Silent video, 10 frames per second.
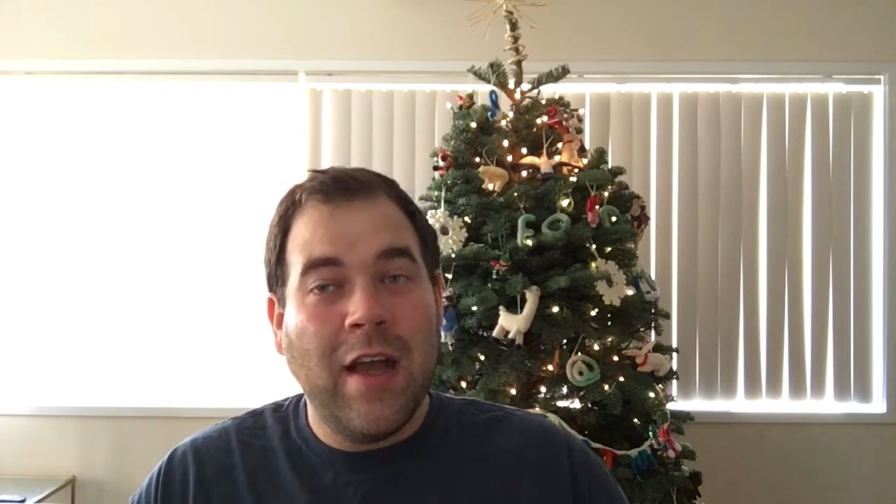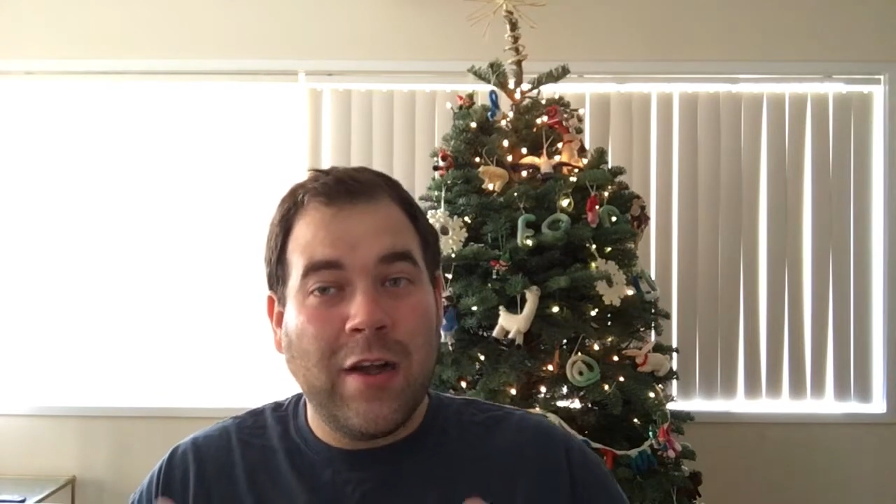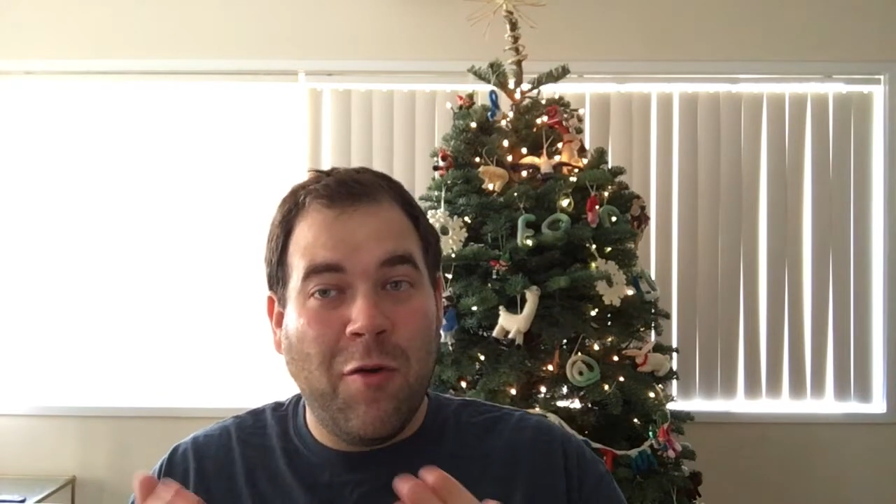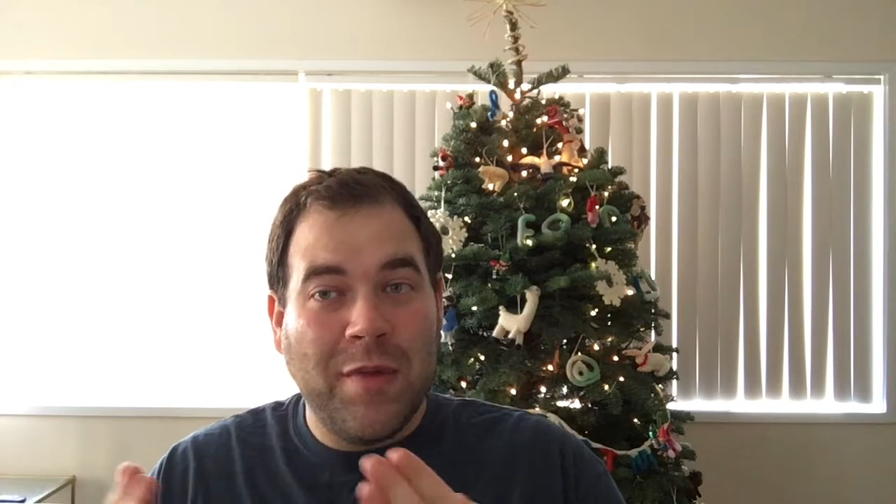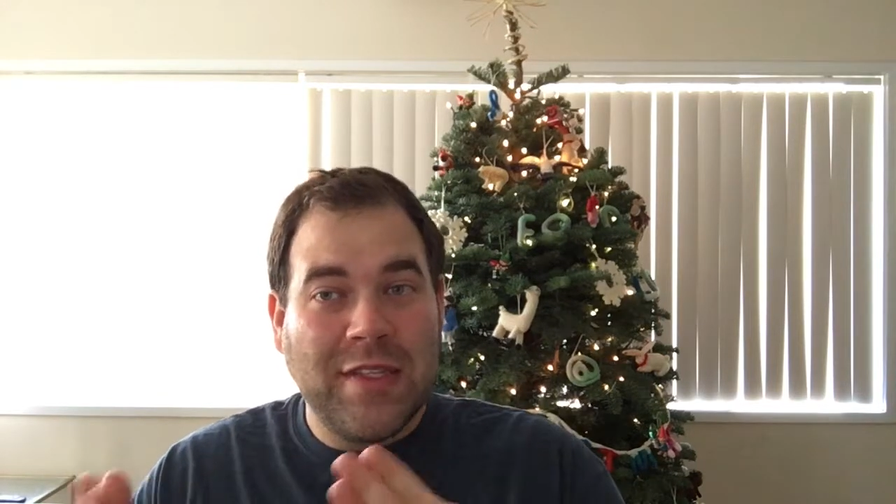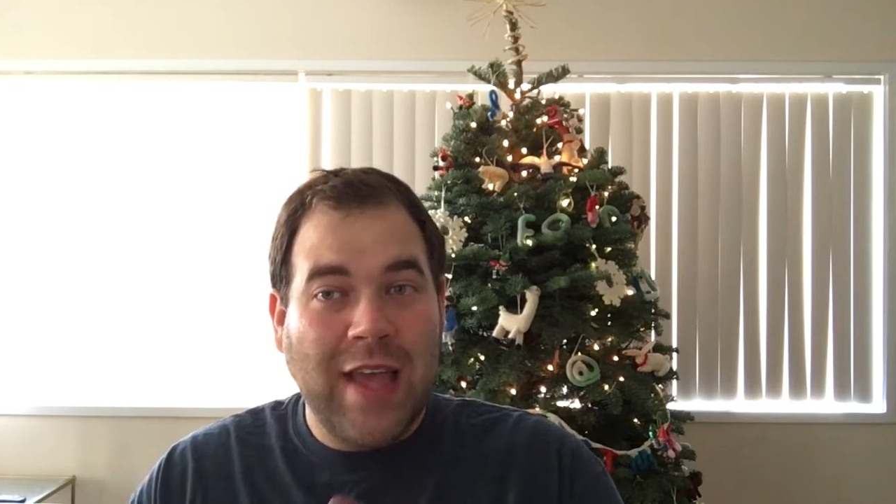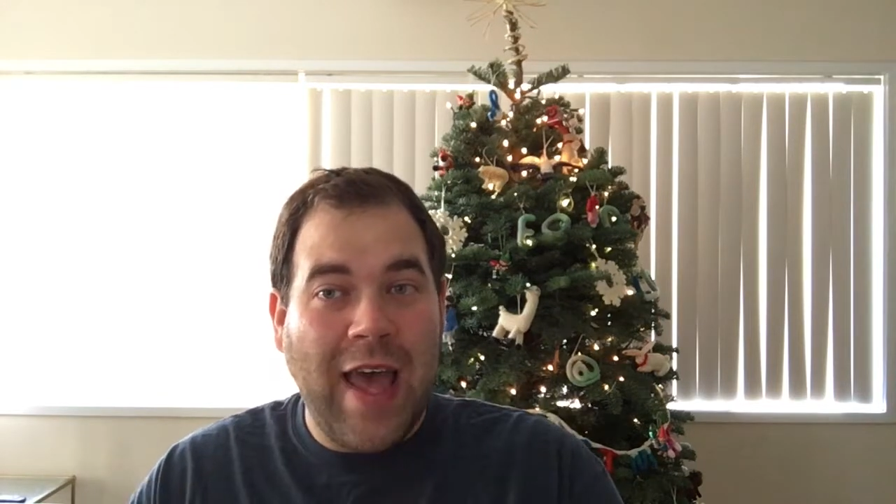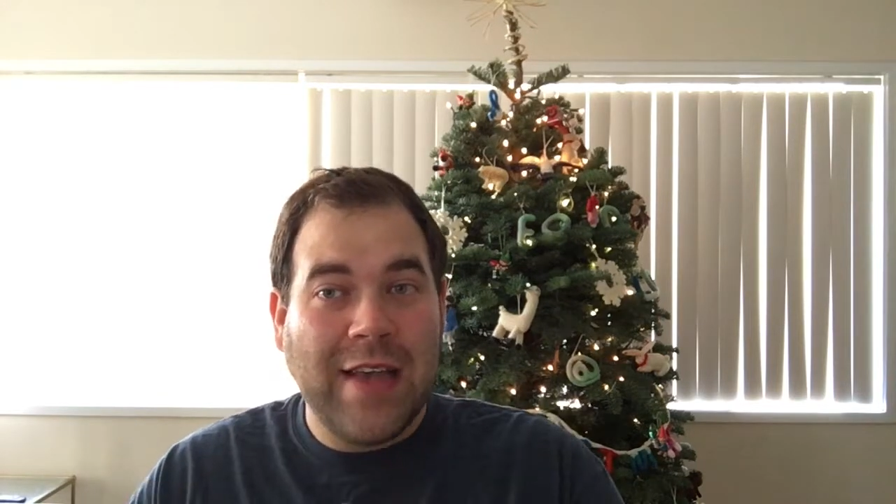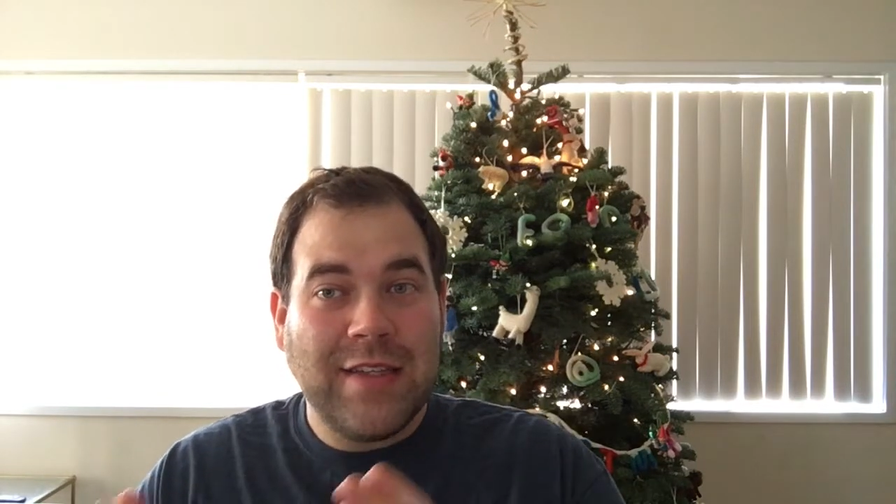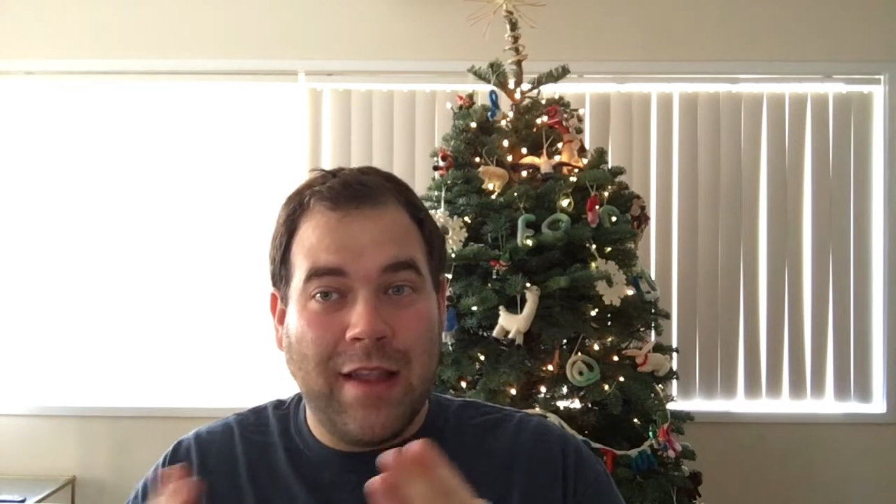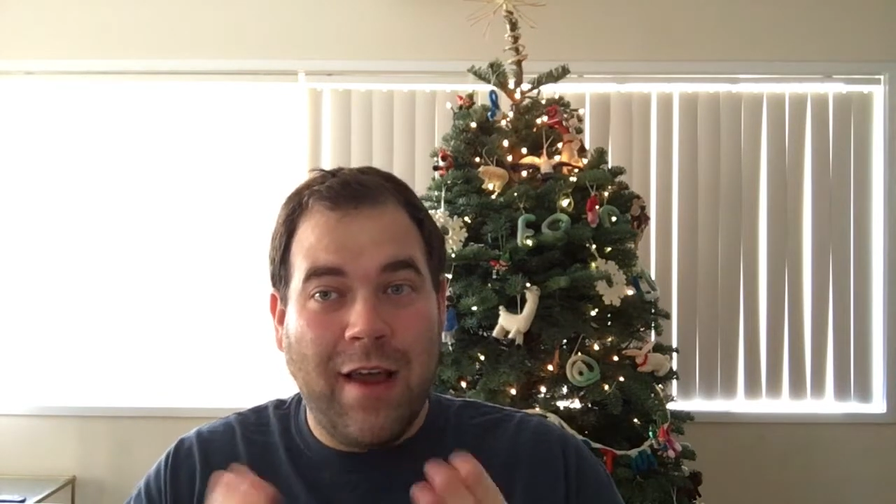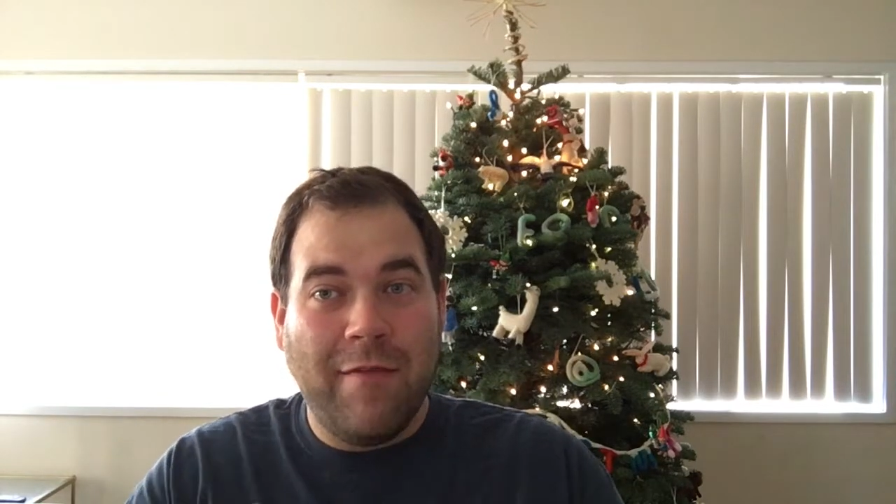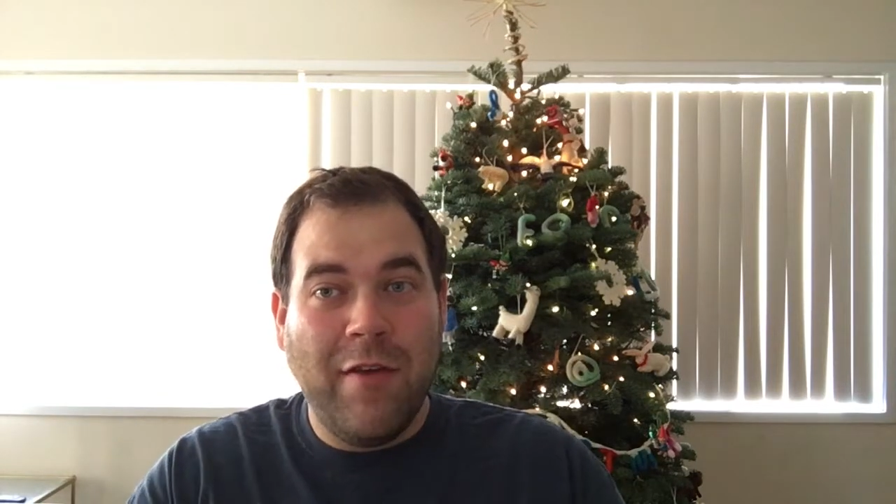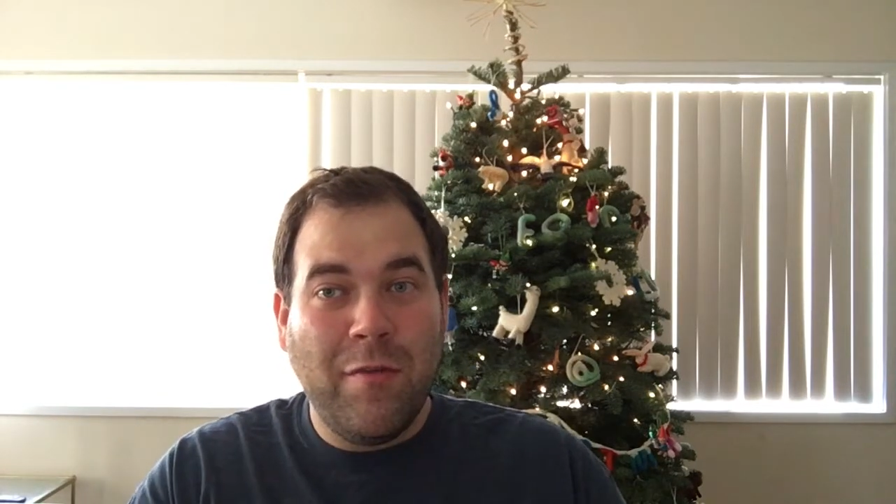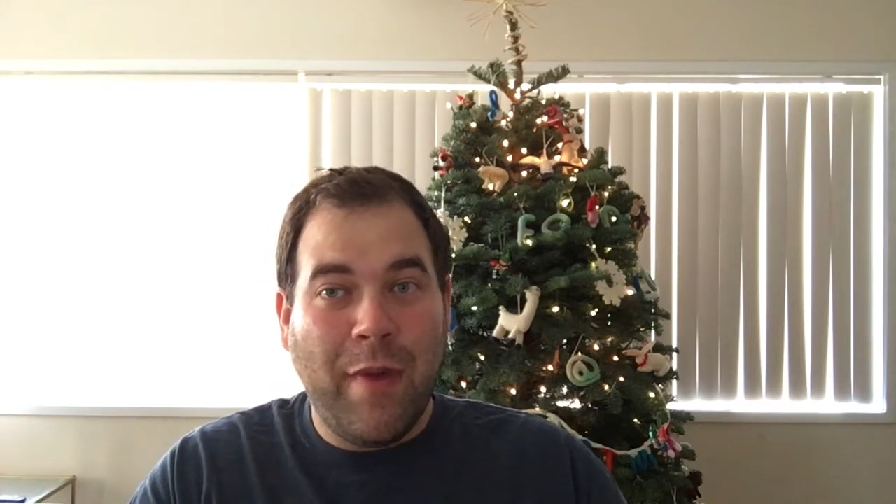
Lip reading: Goldman Sachs and a lot of other